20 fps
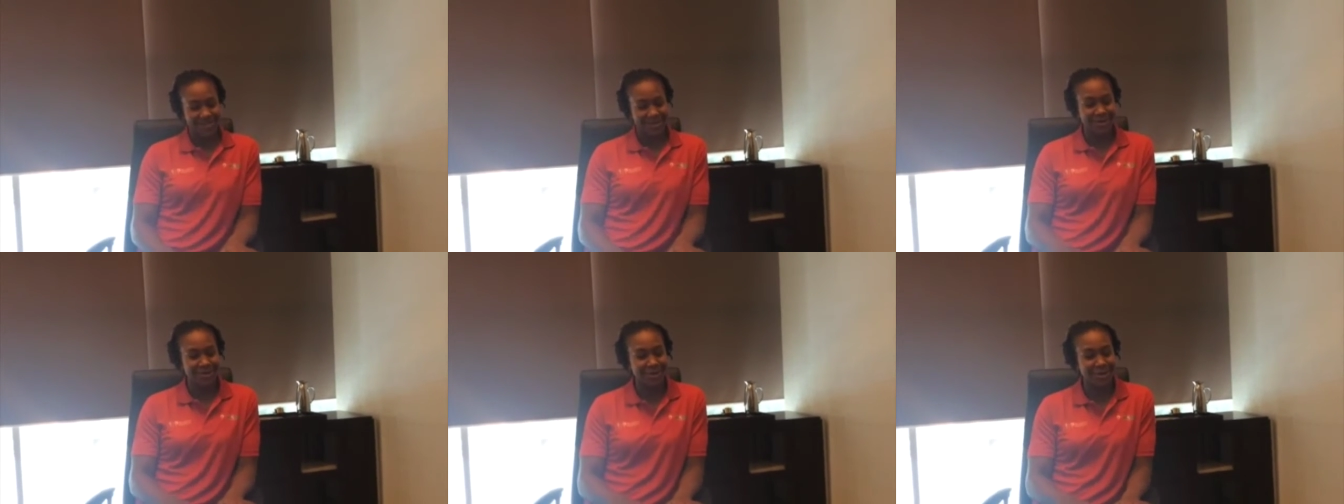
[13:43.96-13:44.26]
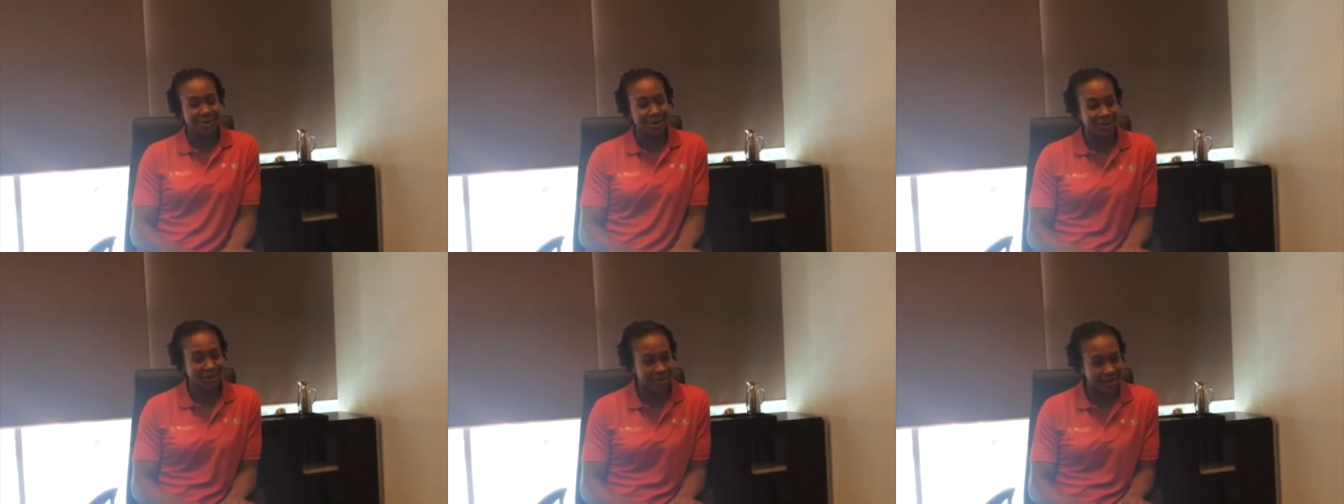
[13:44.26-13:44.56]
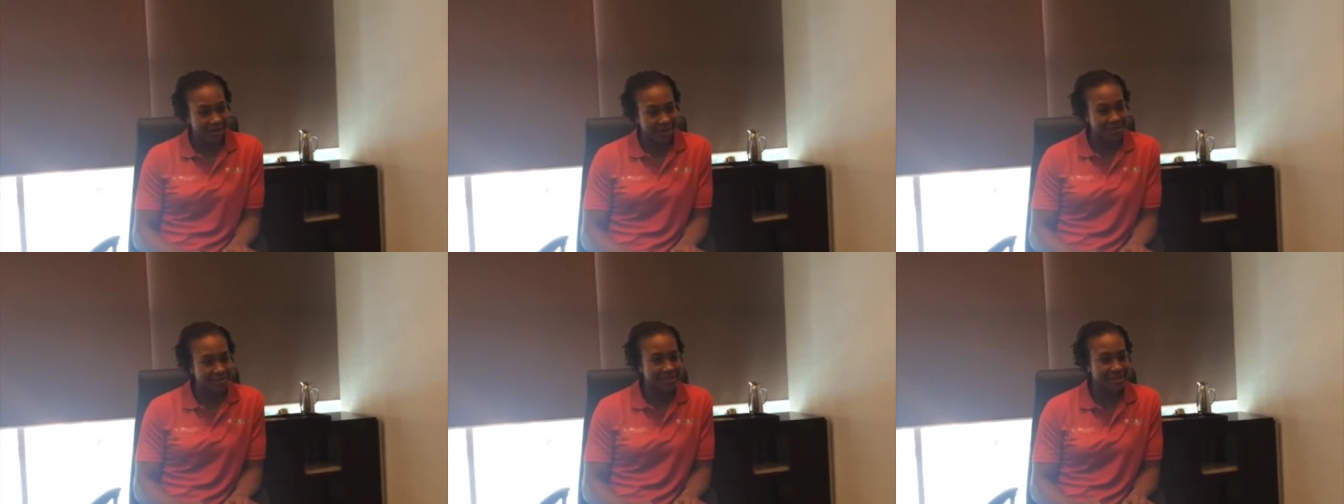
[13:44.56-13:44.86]
So you know, the
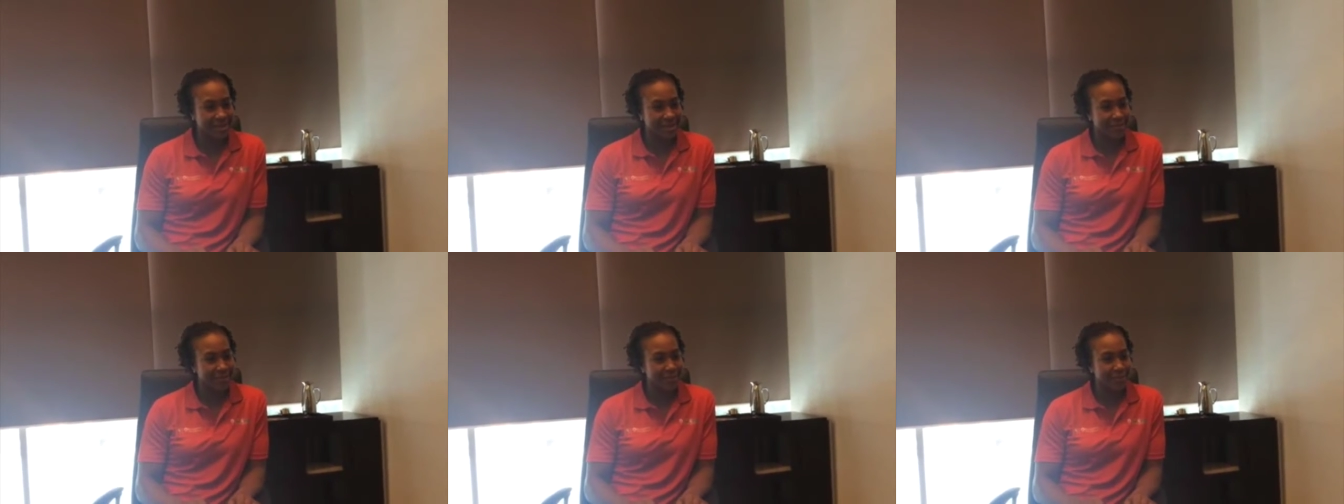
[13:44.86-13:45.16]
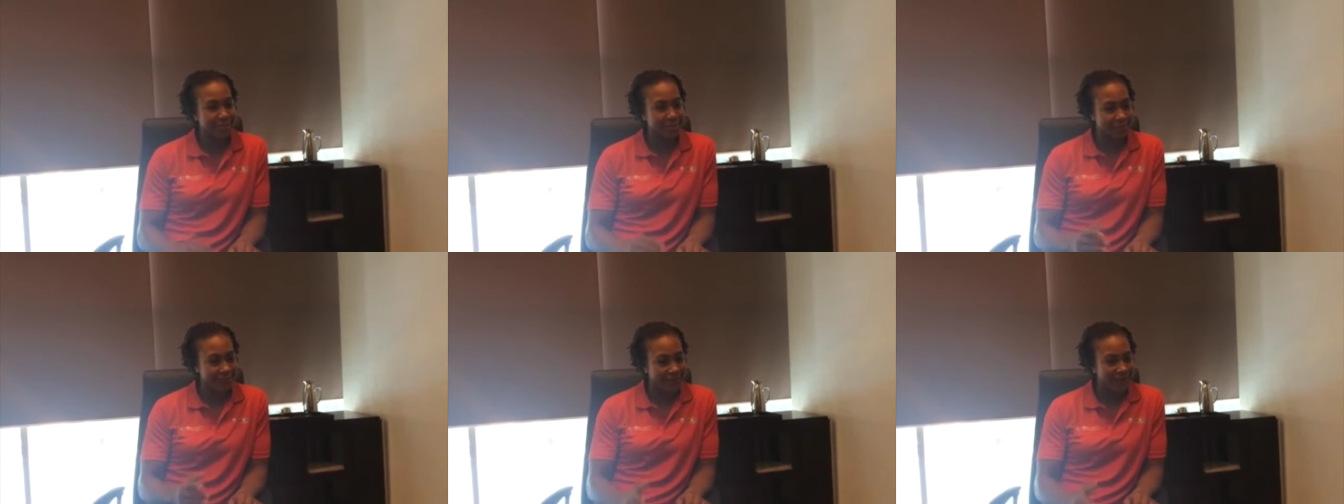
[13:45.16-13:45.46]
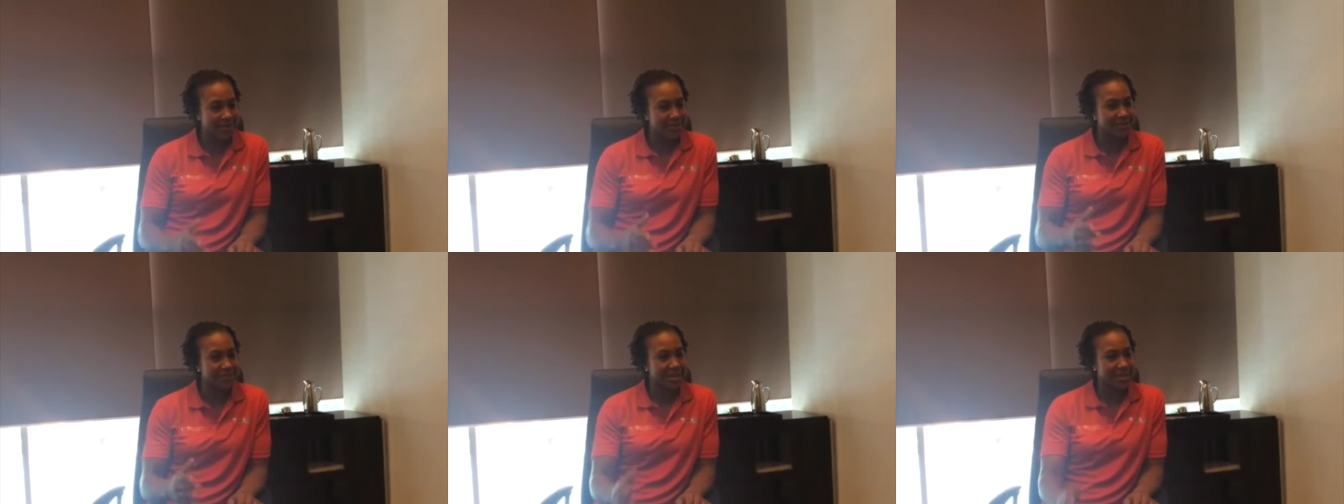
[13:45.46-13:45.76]
next time when we
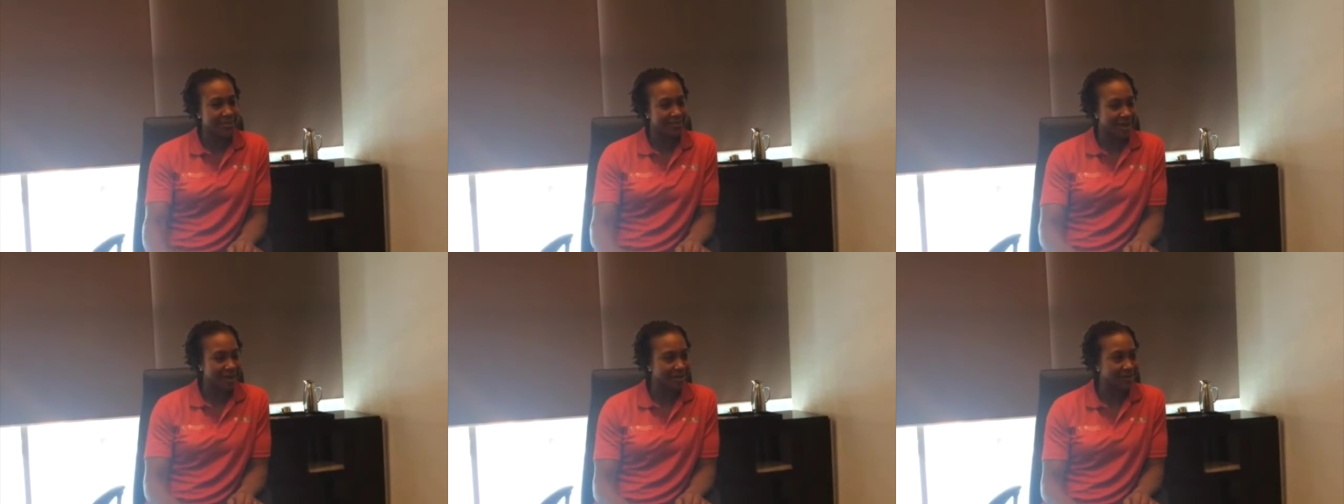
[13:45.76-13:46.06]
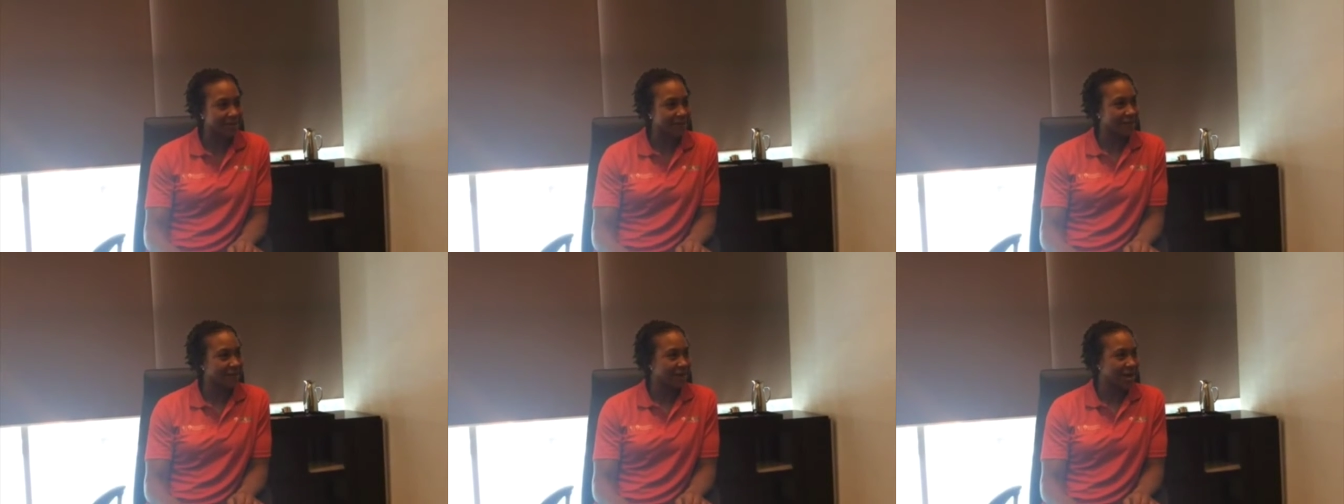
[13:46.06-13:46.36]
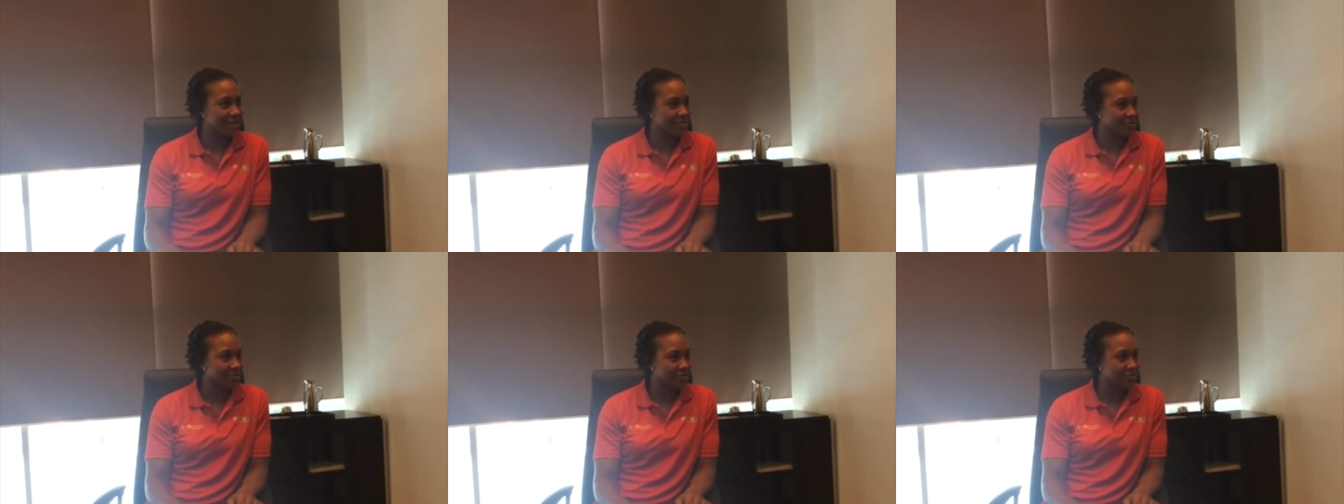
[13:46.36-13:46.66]
finally made it back to the
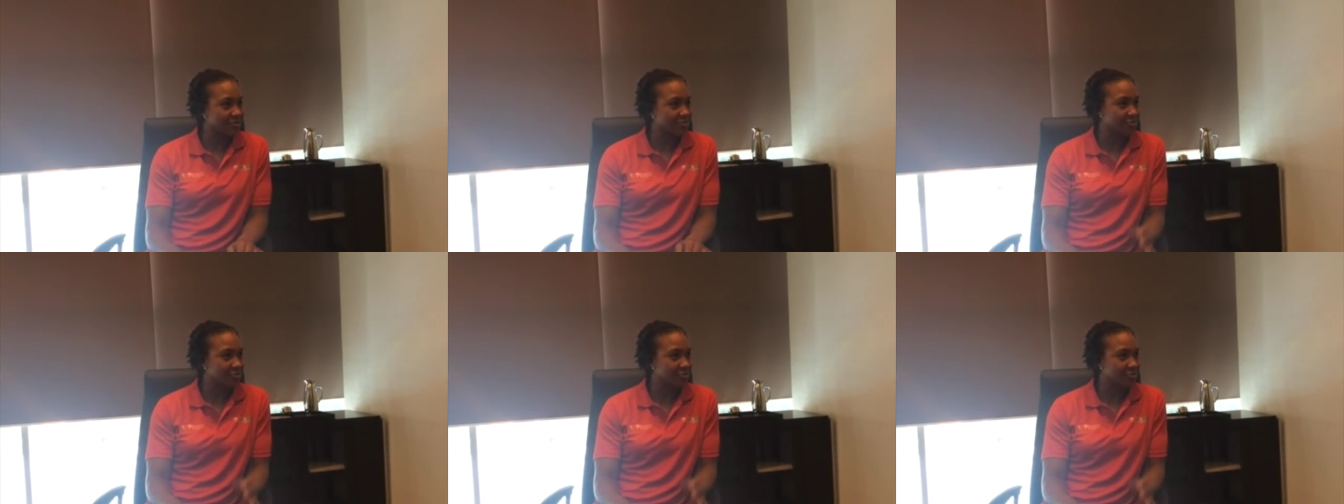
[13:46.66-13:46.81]
finals,